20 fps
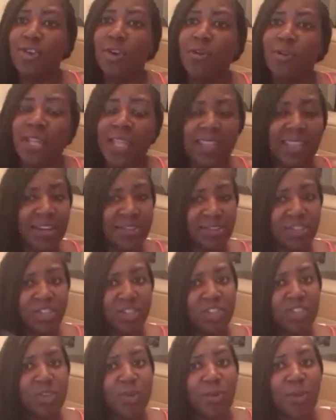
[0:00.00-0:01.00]
know that there's
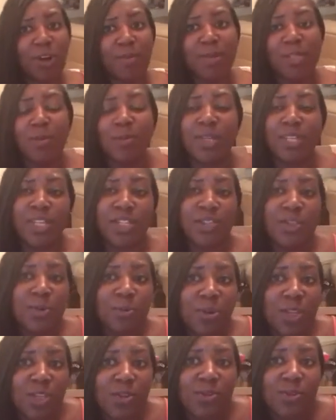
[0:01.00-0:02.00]
discord between the
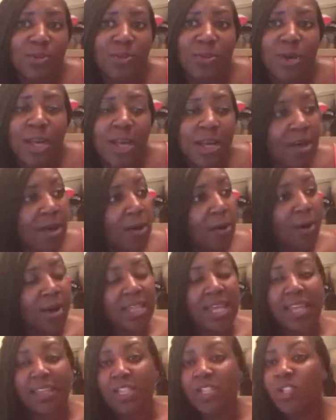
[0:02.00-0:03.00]
two of you, or
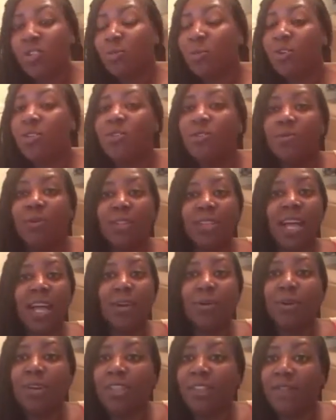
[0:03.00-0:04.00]
that the two of you are
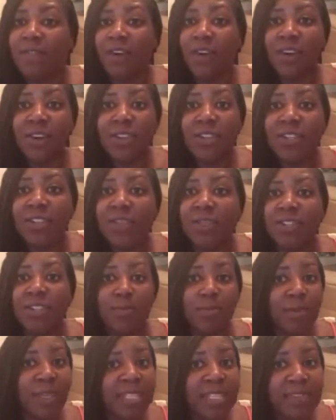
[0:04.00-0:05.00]
like on the verge of
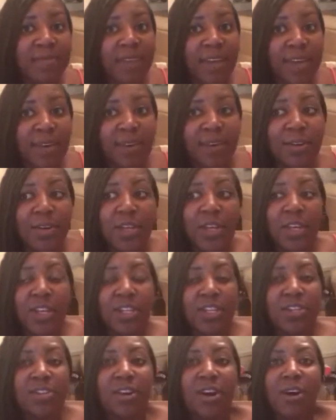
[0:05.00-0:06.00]
Splitsville,
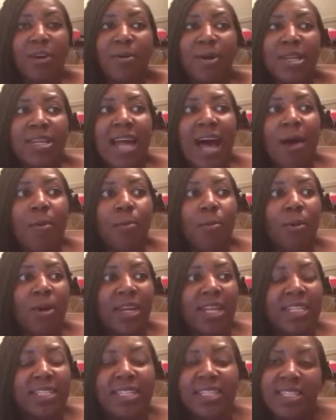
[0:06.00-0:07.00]
you know, and not
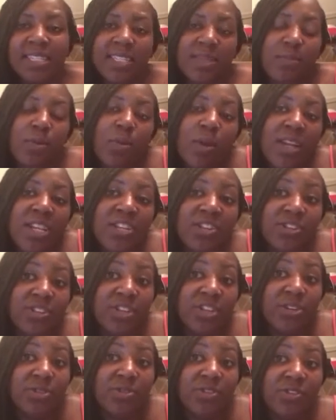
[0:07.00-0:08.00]
wanting to disappoint your
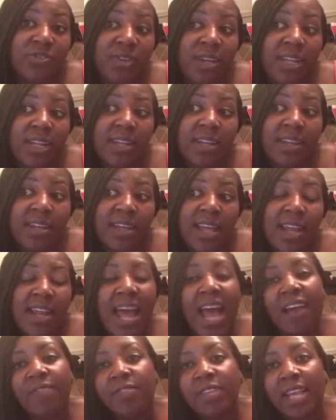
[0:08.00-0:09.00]
children and
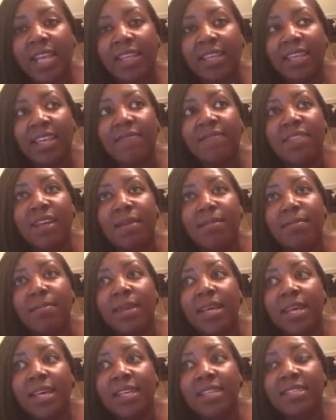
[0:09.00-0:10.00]
have to give
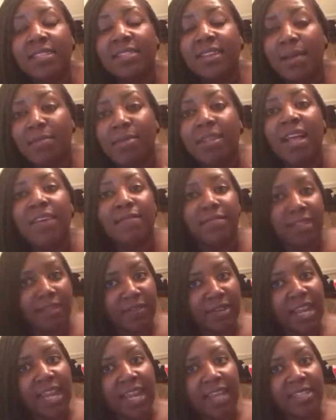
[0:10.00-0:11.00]
them some level
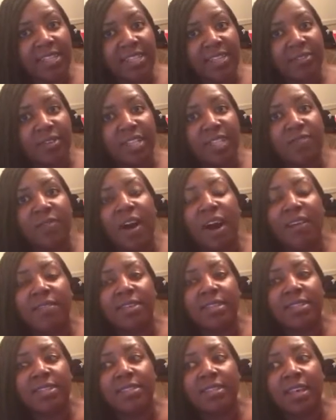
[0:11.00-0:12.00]
of an answer as far
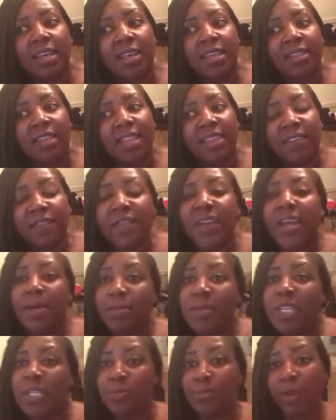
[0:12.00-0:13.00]
as that the
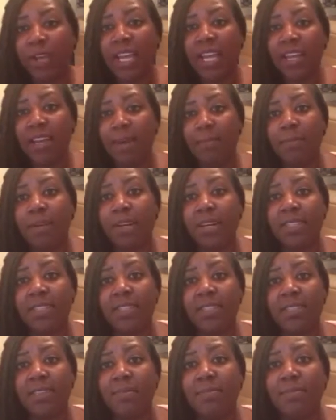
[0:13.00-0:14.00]
family is breaking up because
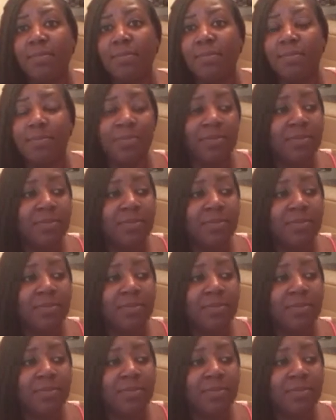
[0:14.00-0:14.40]
of some